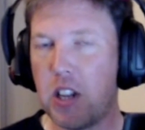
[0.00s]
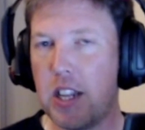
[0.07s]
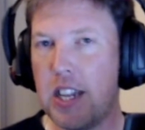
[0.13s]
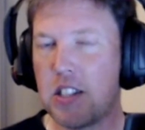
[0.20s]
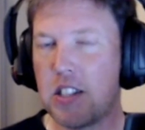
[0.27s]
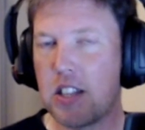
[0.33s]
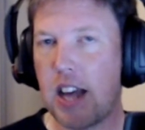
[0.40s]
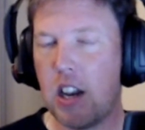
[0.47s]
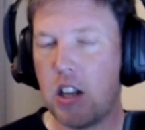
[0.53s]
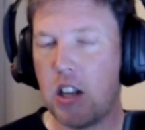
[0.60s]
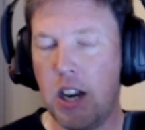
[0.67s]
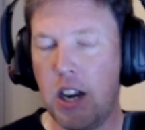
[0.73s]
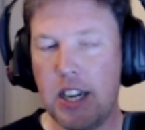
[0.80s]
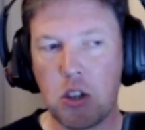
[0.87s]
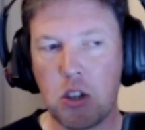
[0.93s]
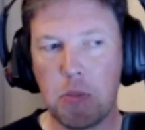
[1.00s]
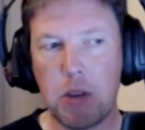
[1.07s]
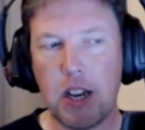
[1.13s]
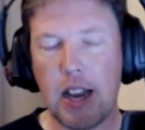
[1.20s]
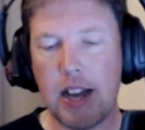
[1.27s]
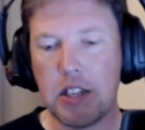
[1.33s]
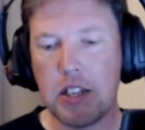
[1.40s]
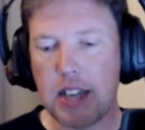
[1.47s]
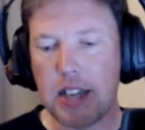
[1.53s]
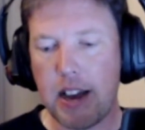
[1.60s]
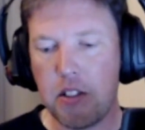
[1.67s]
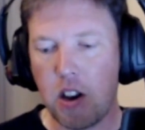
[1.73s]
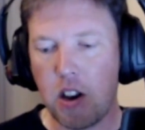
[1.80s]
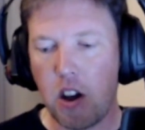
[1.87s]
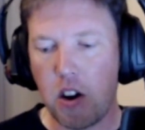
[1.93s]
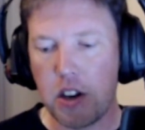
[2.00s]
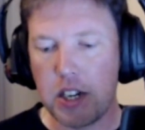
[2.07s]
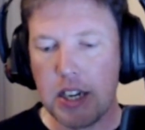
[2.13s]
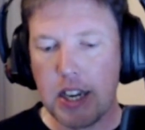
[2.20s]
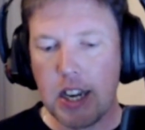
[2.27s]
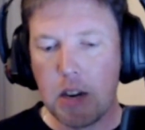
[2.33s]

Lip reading: into that a little bit later down the line.